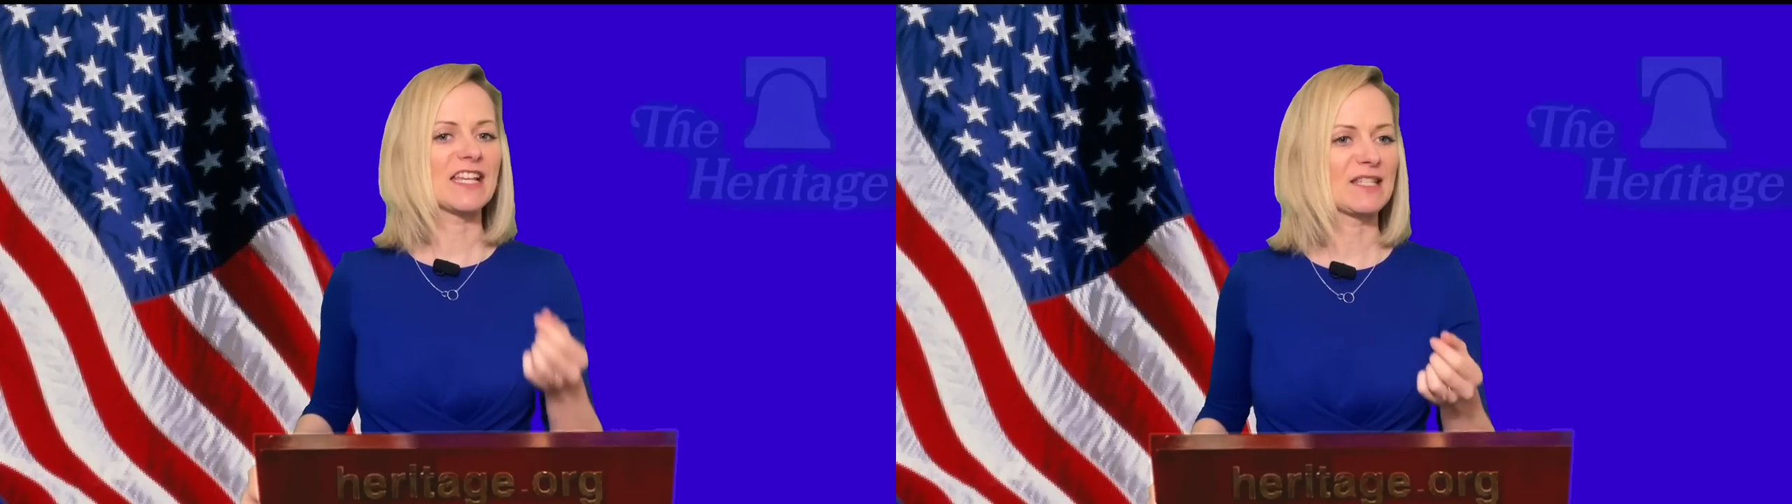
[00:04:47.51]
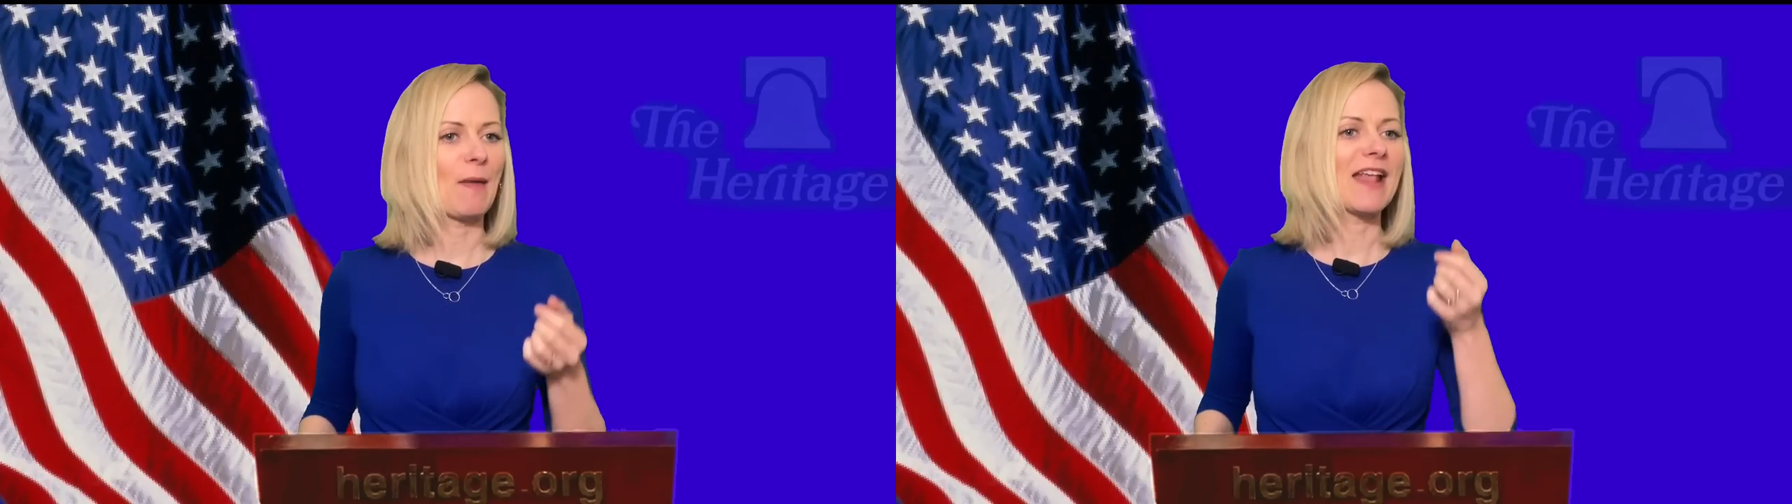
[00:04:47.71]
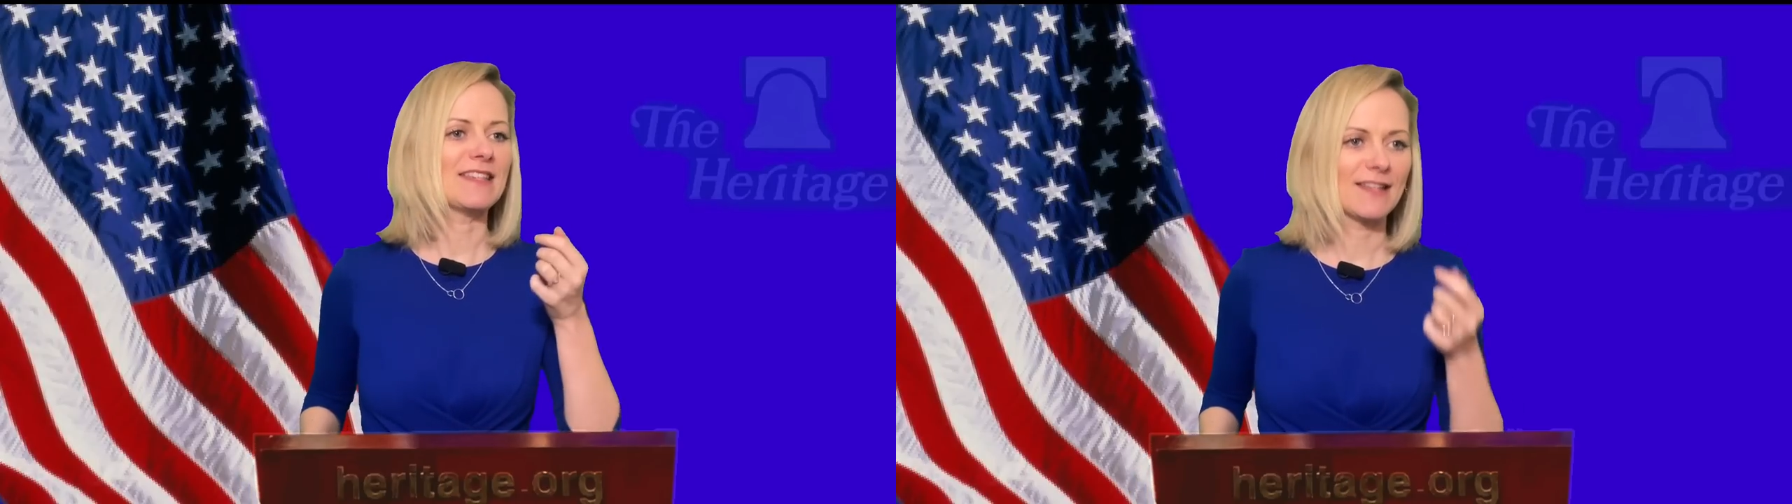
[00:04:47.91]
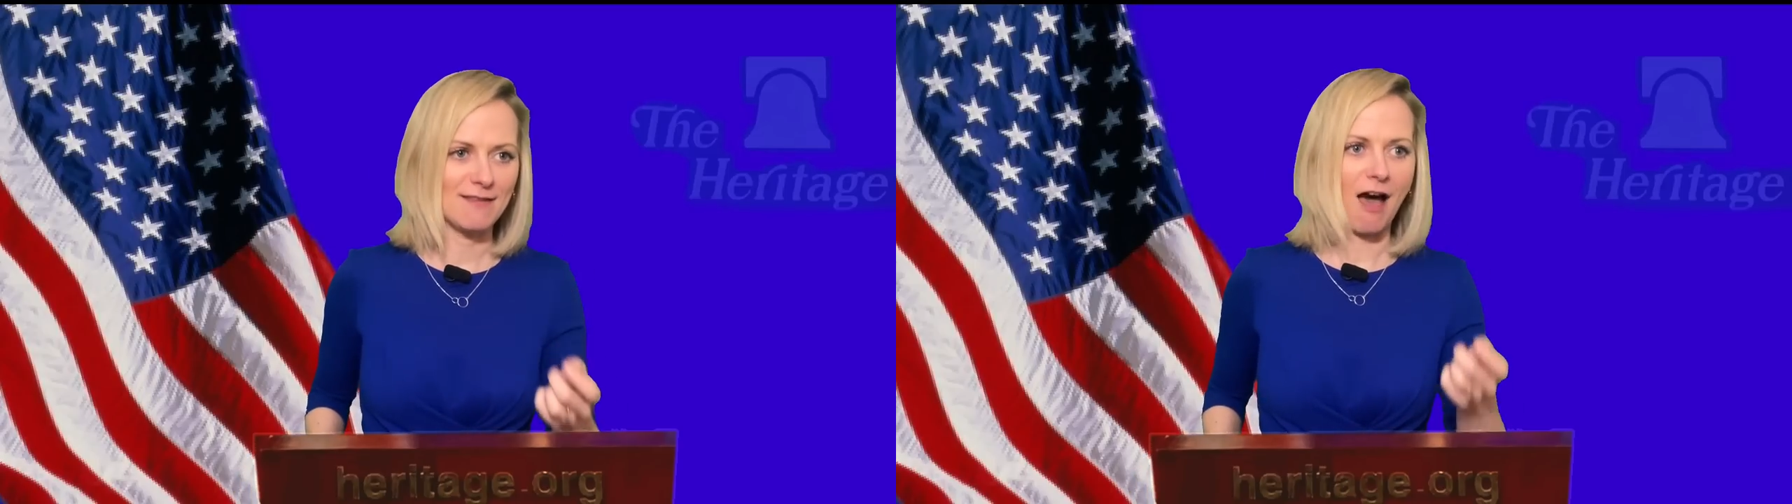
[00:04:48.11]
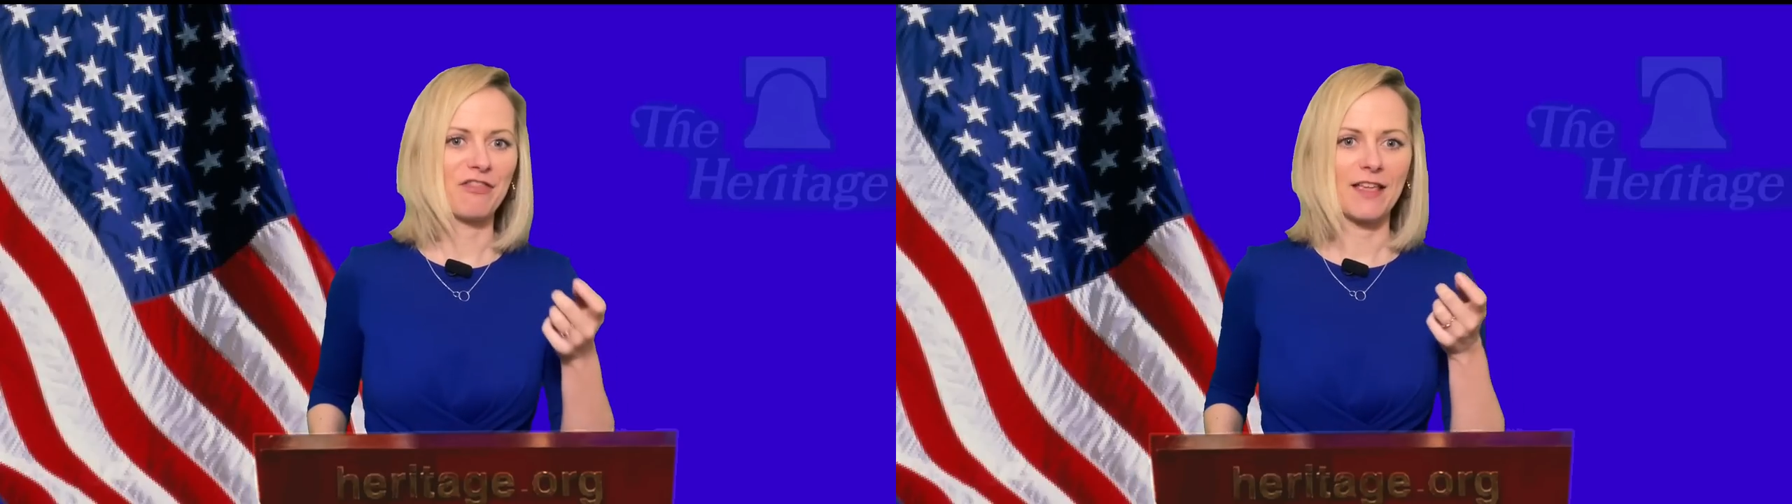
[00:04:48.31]
expected
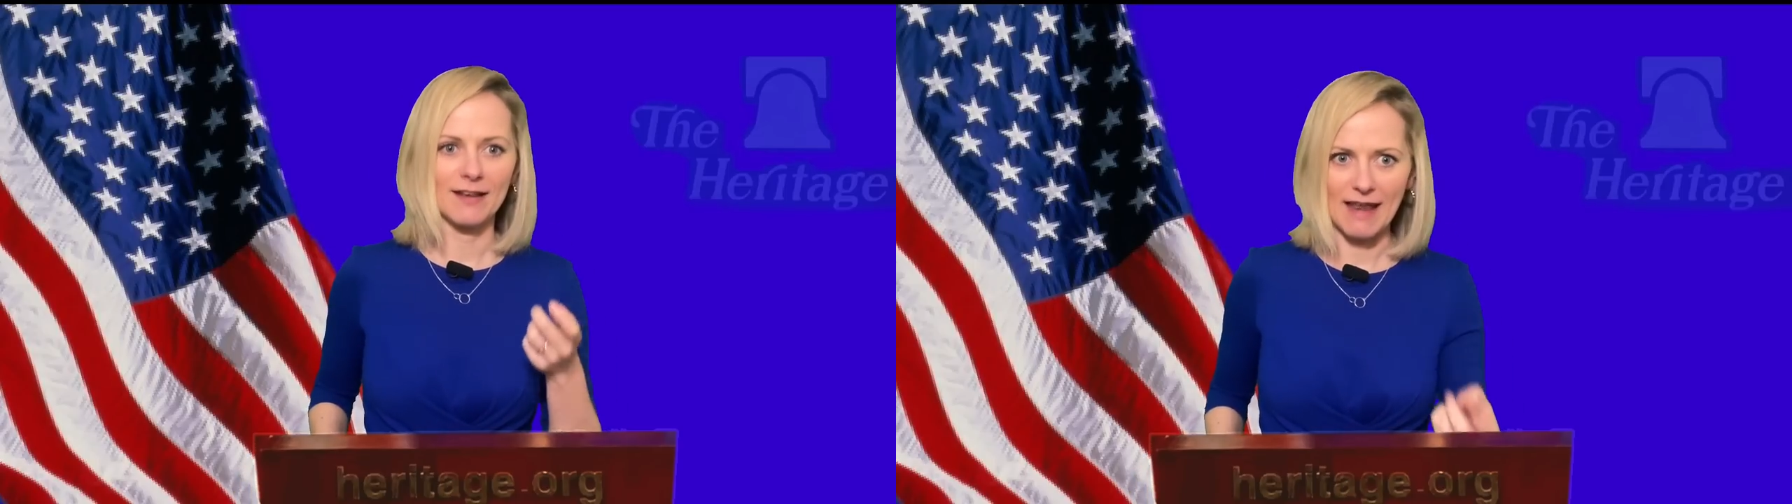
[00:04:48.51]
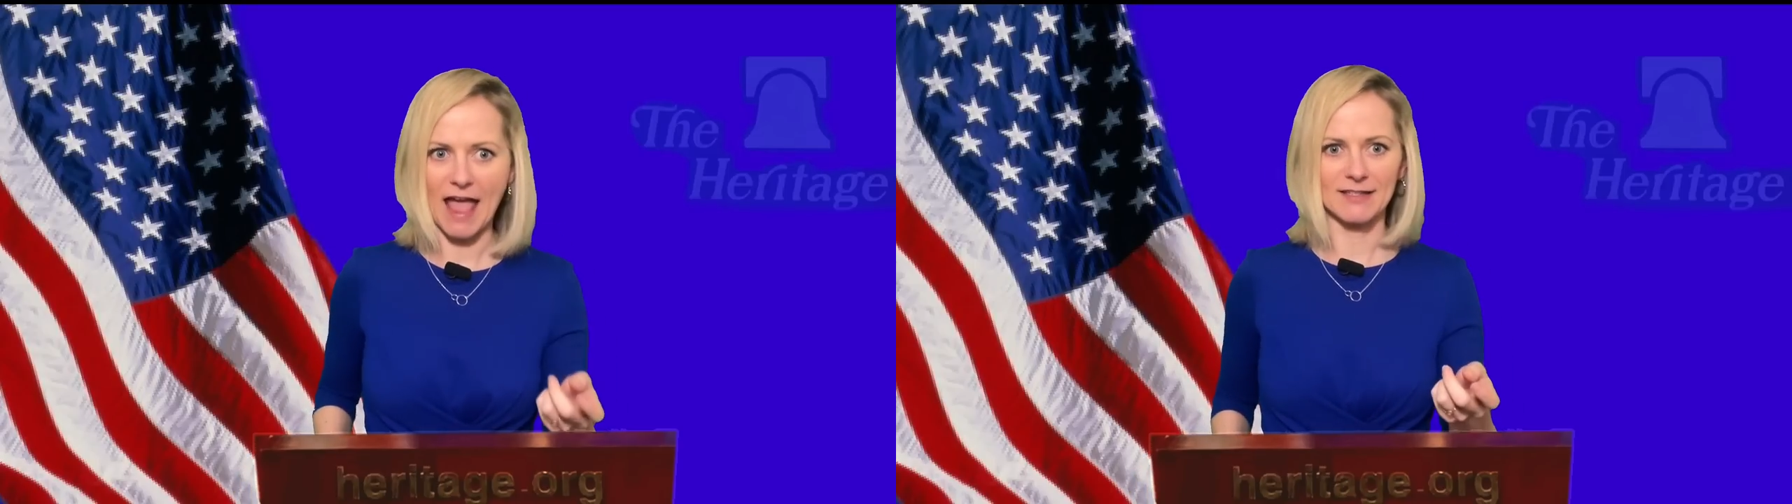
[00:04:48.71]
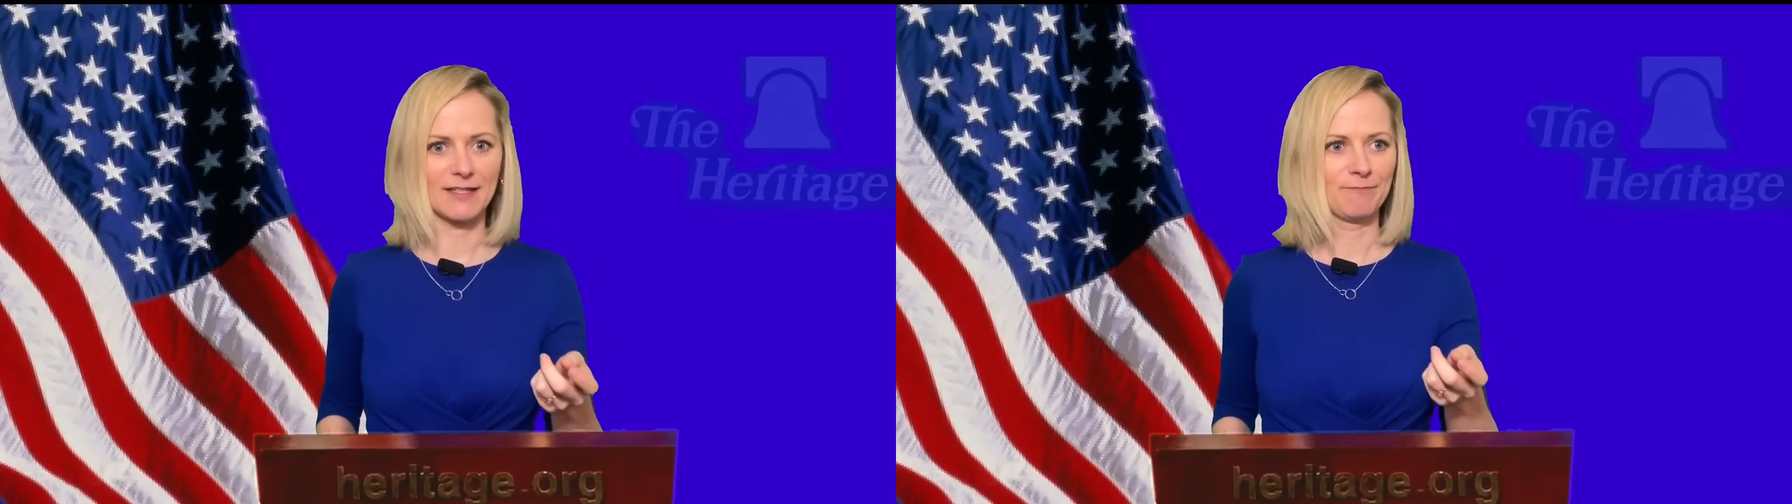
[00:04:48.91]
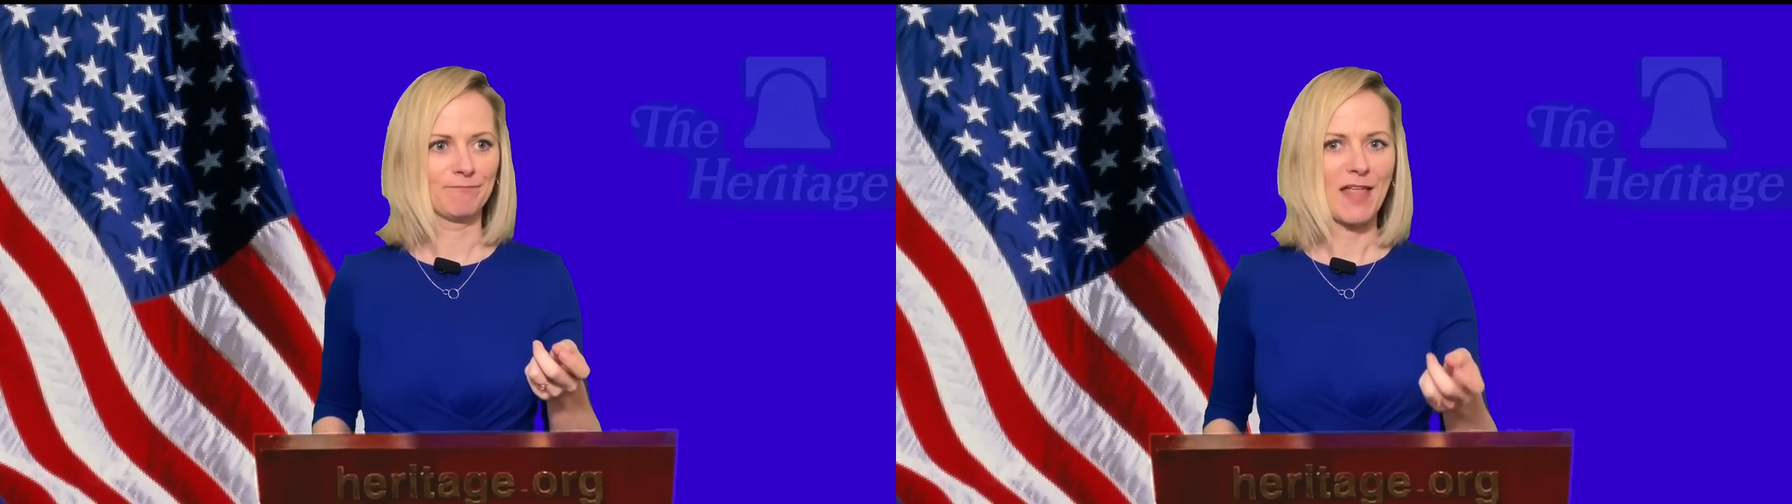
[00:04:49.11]
nothing less.